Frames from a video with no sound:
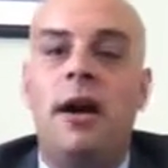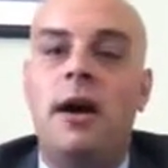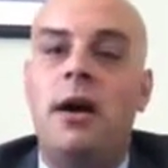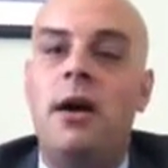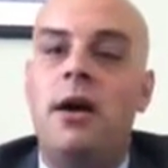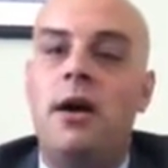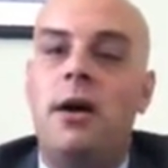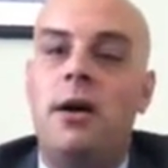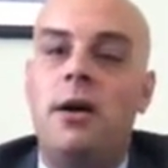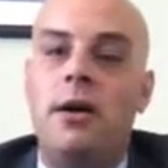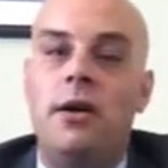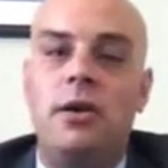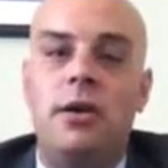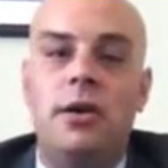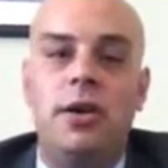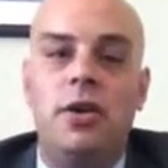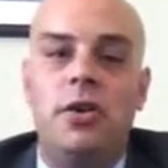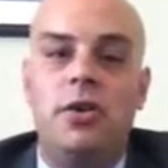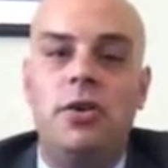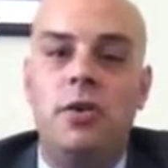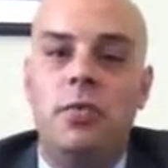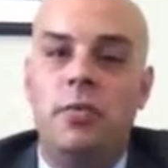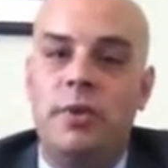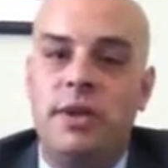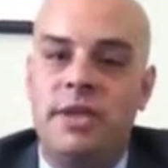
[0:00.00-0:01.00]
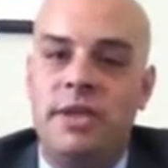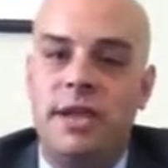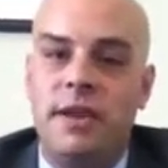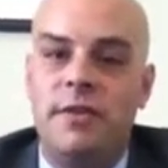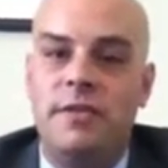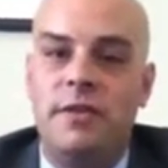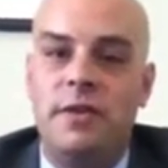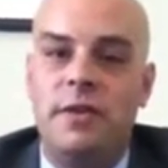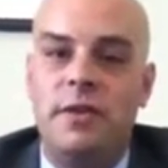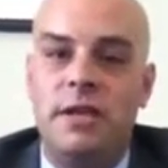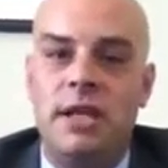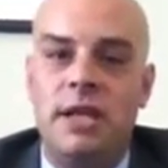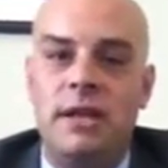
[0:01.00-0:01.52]
We
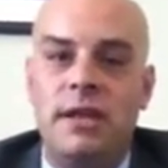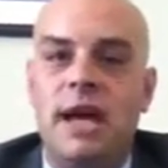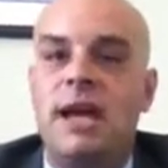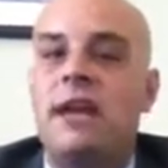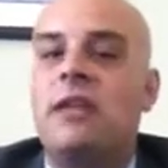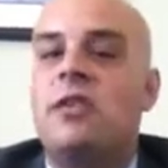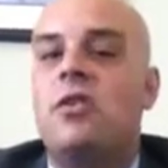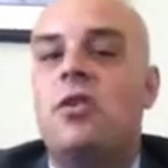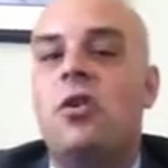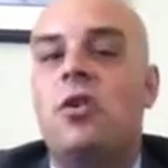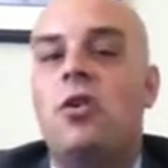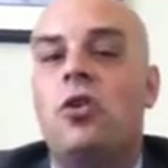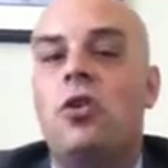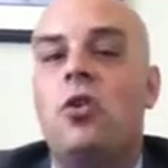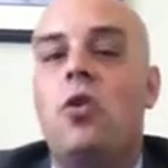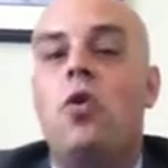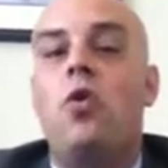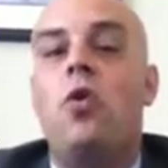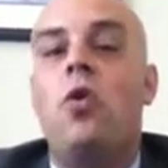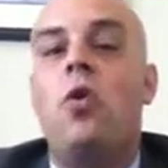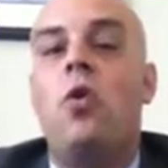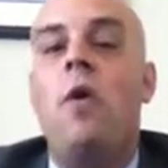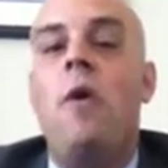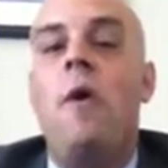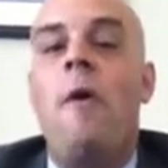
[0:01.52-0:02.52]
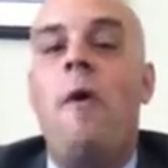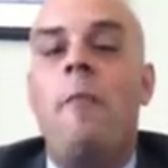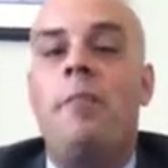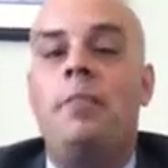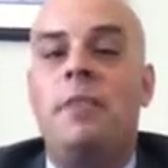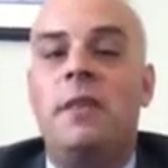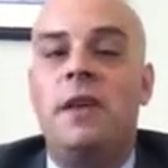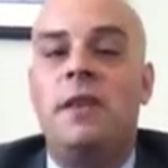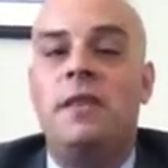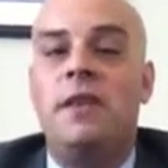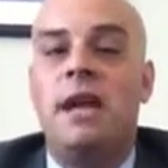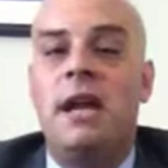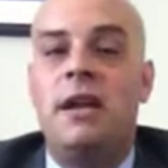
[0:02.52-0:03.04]
definitely, that is our goal.
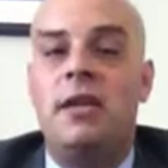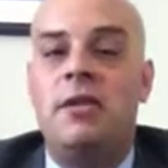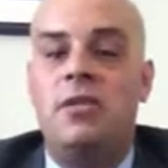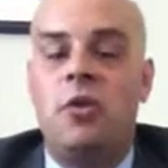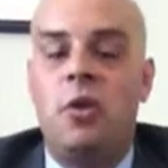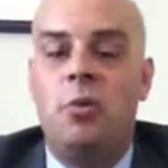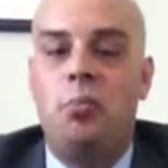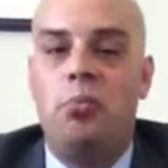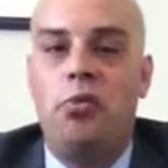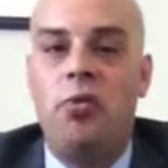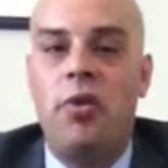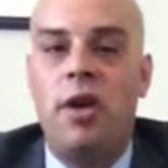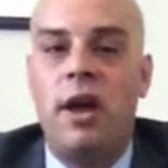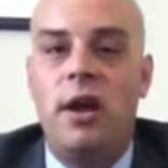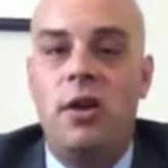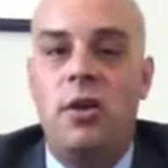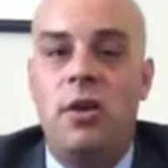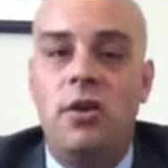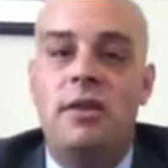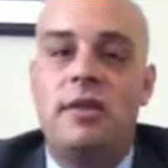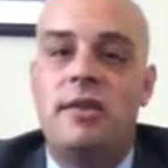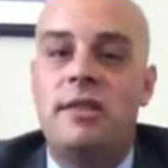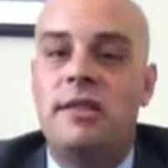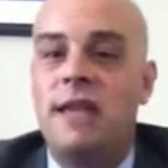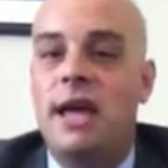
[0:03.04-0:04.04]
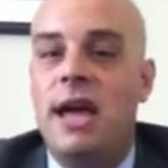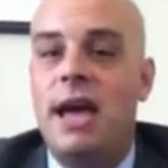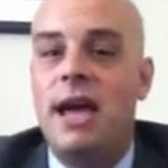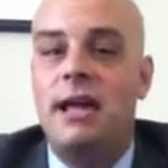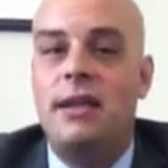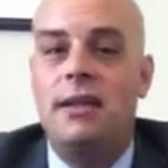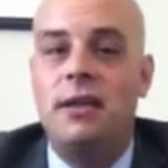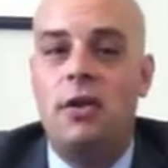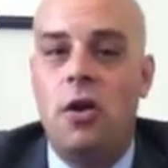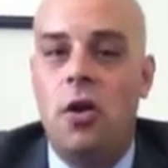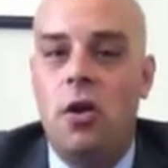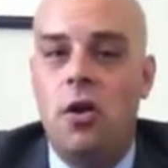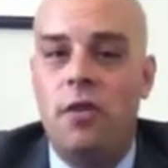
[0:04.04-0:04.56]
And that is our prayer, is
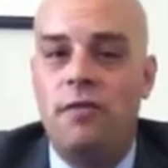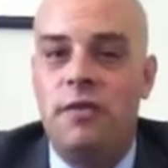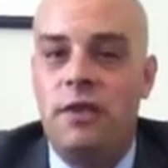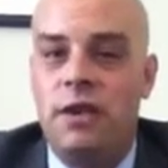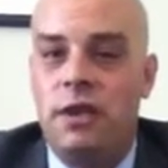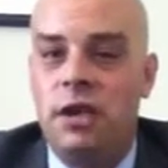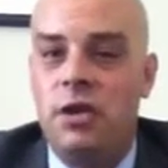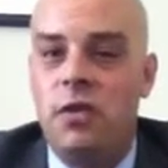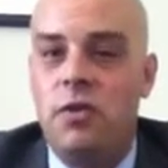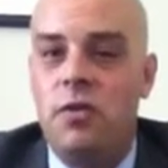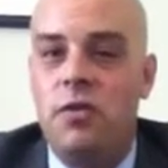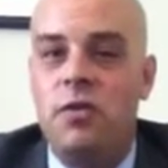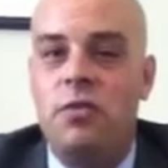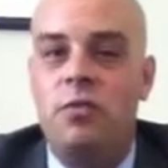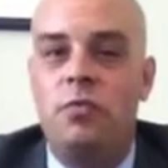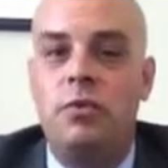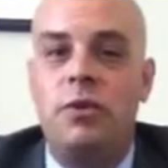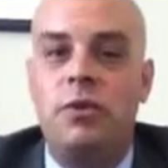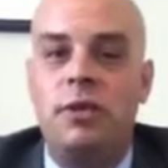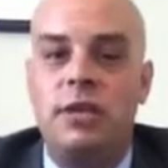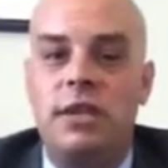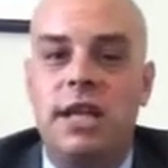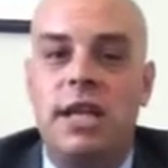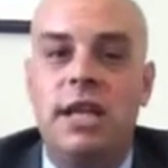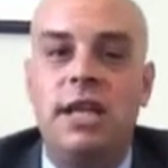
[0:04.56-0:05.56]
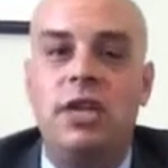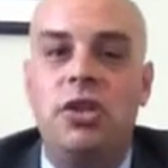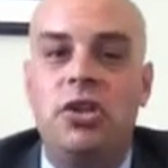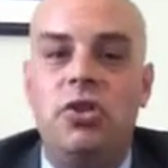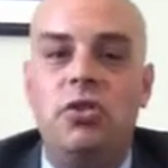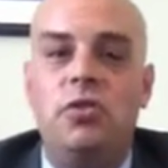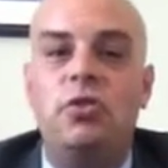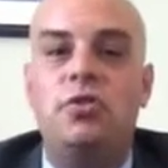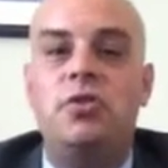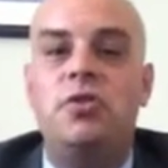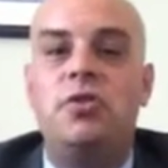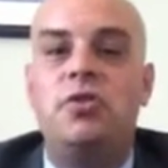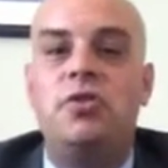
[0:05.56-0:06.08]
that our videos will lead
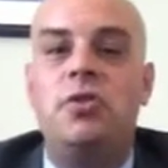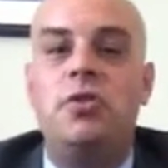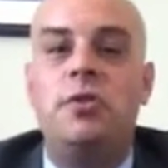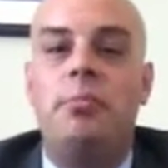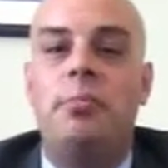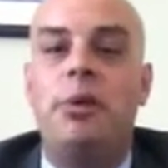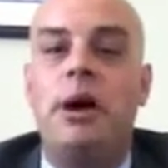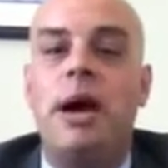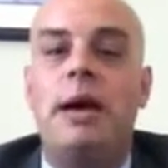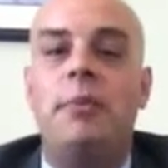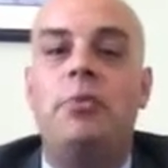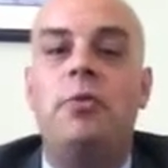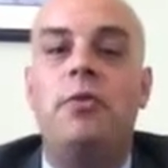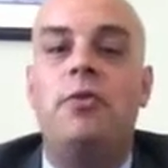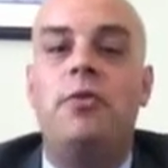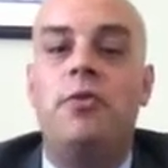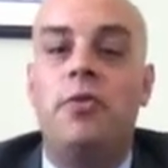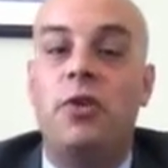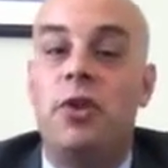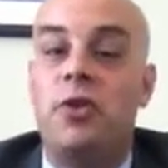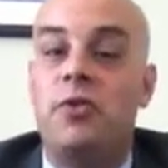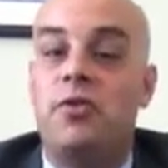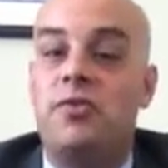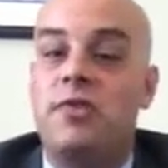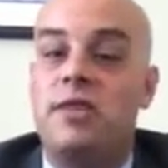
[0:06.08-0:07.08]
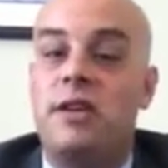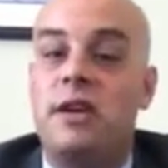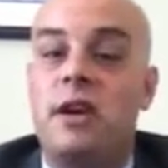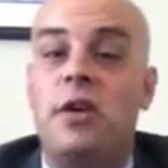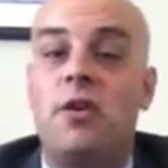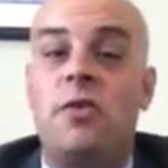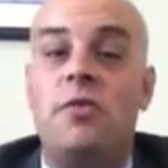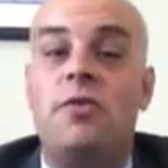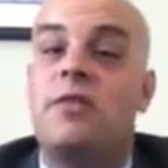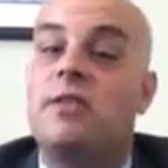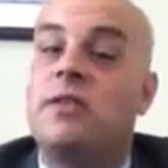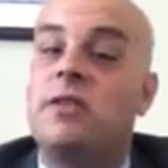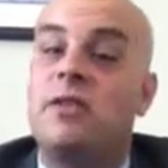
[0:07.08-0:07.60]
you to the Bible for
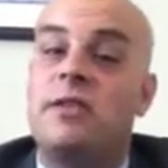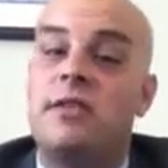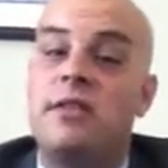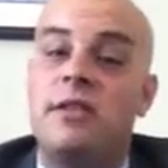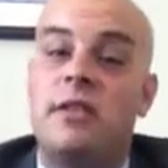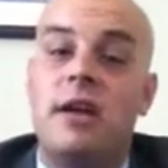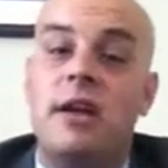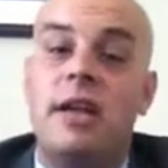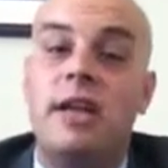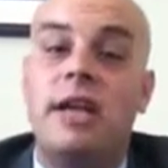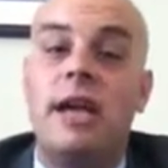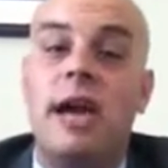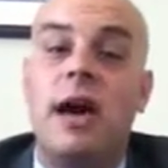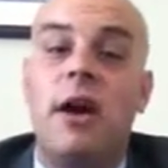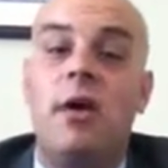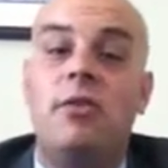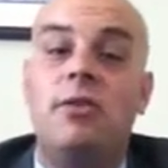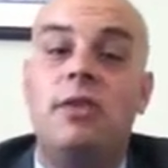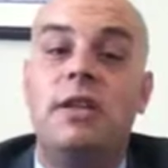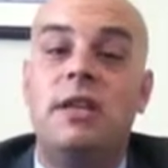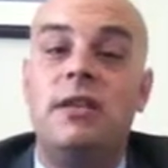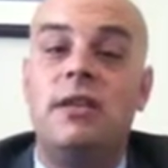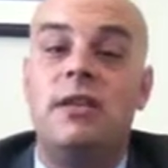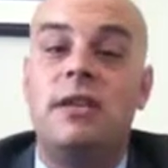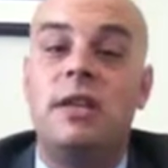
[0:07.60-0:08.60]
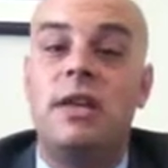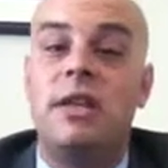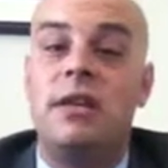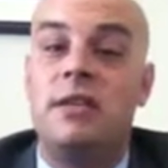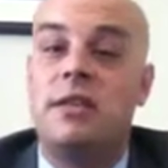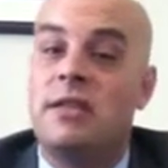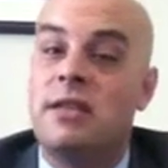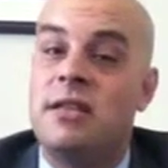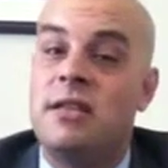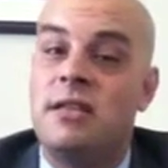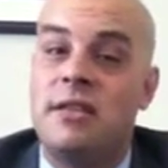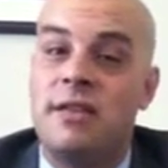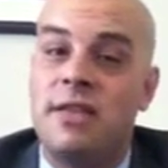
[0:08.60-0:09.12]
yourselves, to study out these
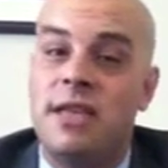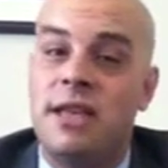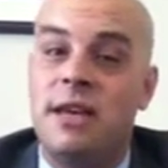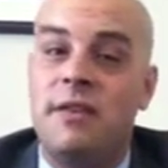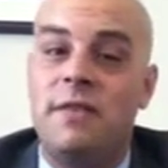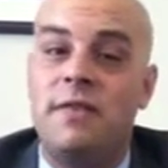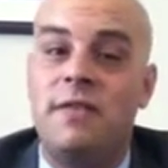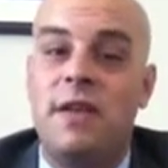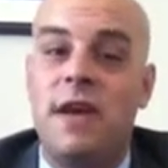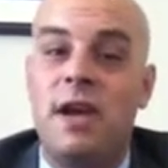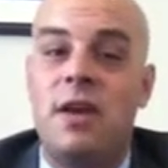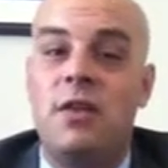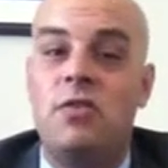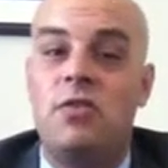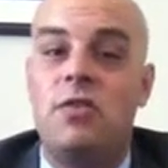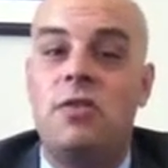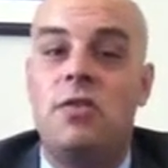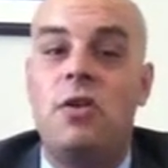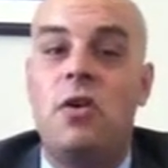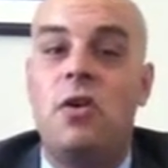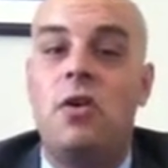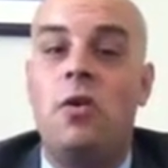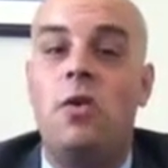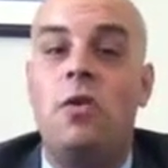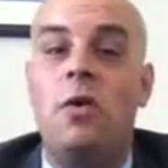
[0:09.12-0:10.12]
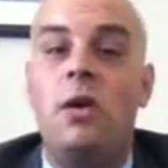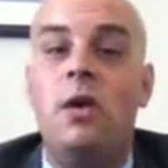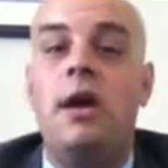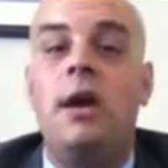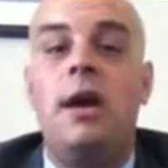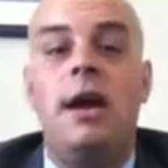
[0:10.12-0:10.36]
things and see if they are so.